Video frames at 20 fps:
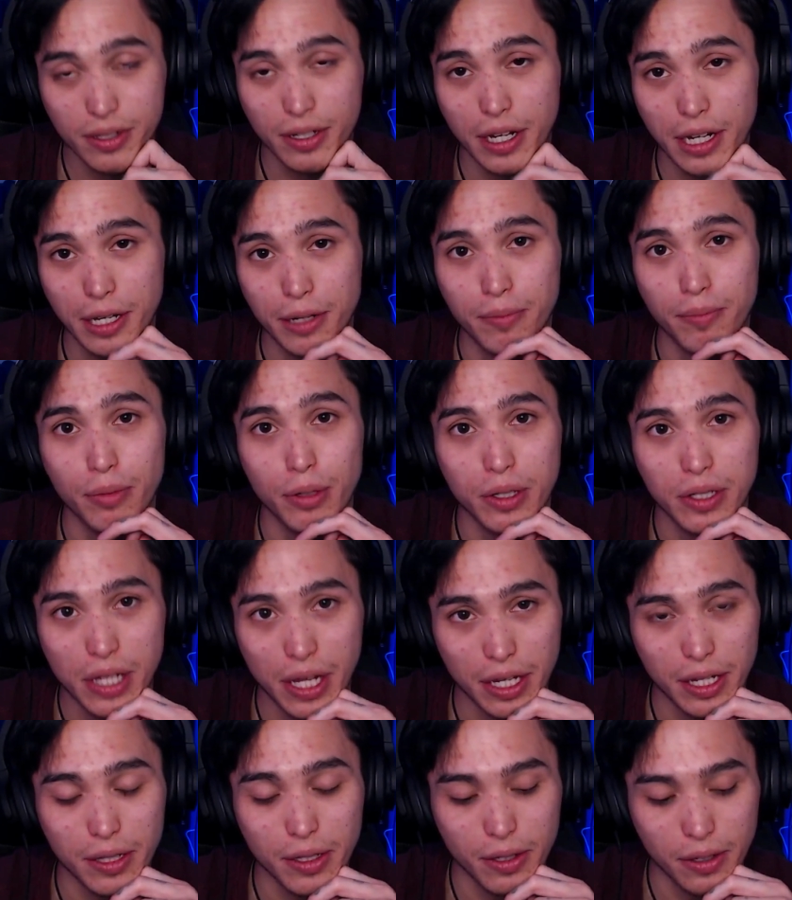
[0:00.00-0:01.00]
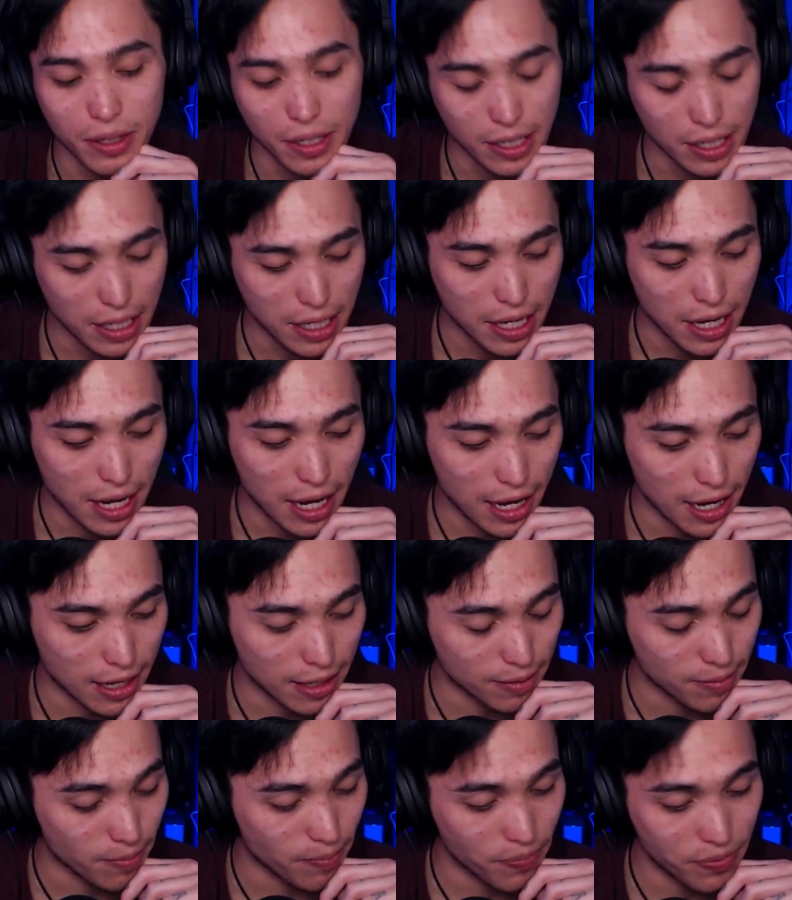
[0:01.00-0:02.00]
in particular
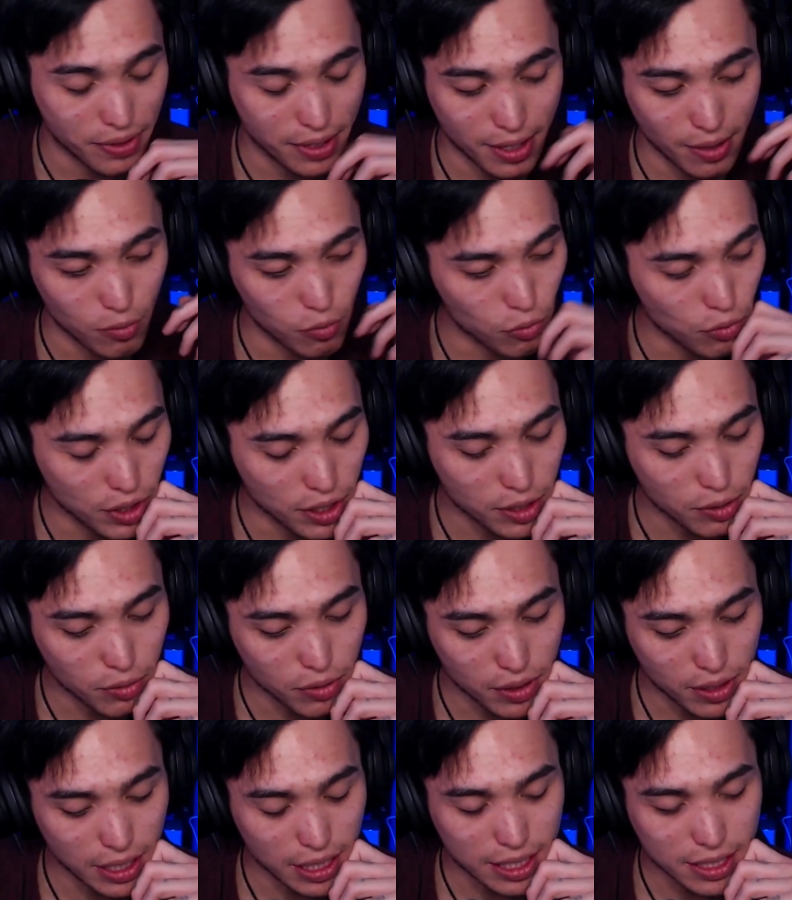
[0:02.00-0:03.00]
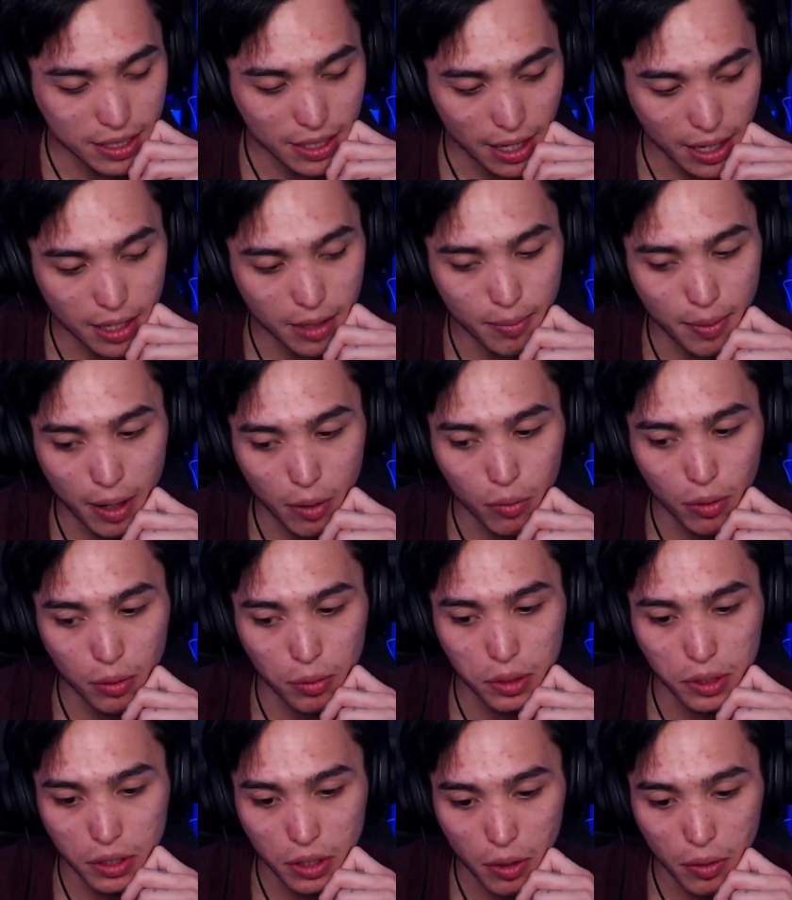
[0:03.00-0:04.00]
um, really really excited about where we're
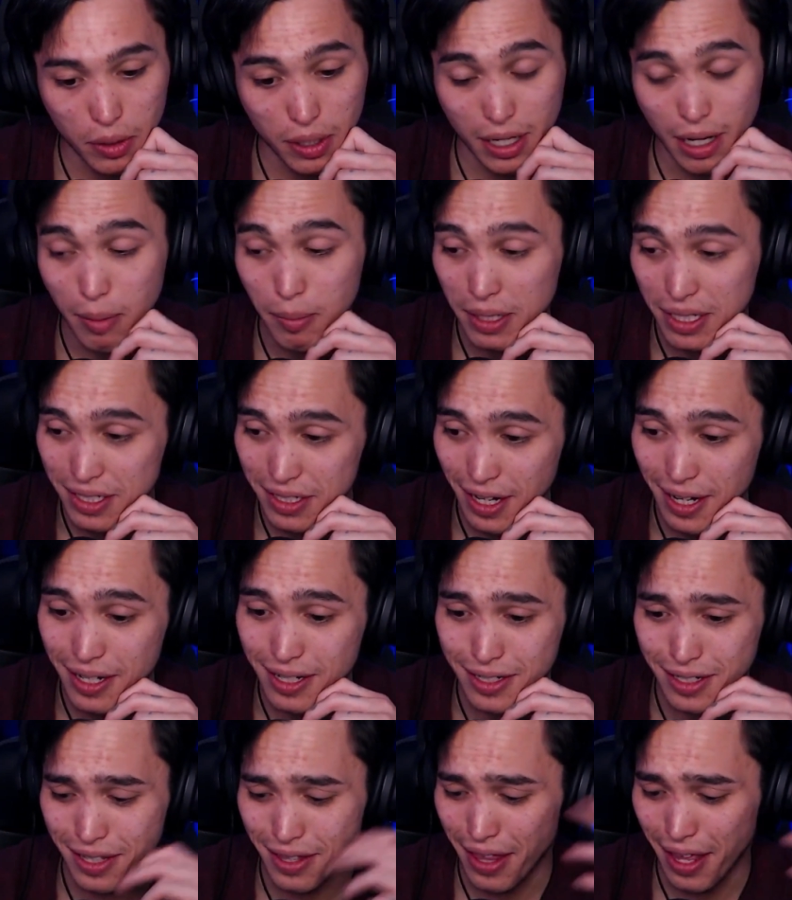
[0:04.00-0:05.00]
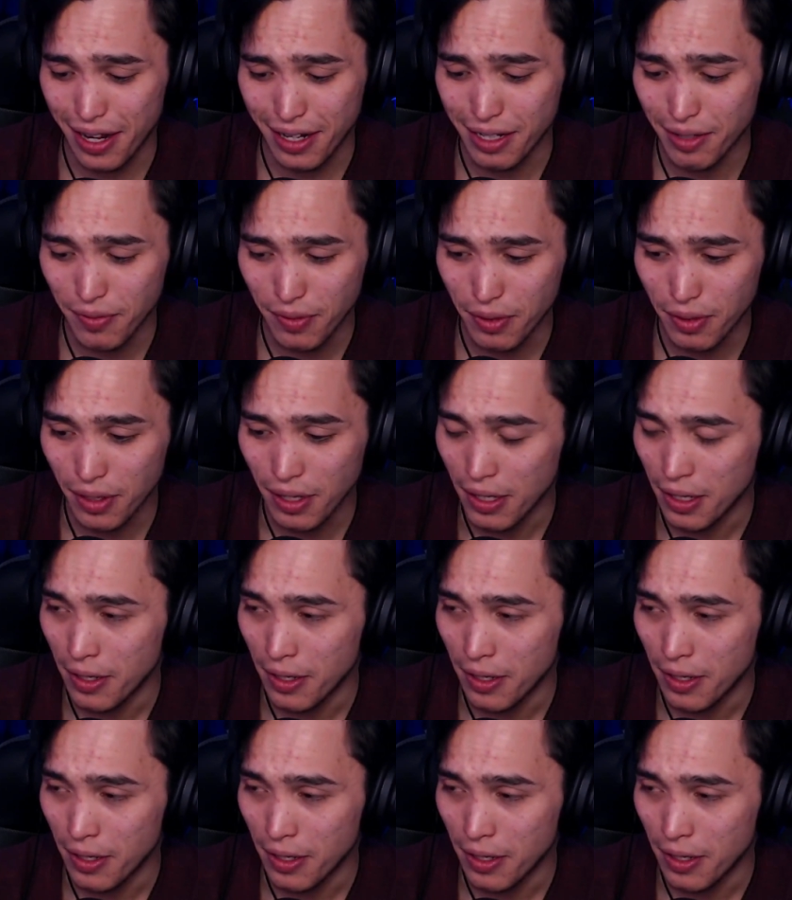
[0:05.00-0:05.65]
going i'm excited to that even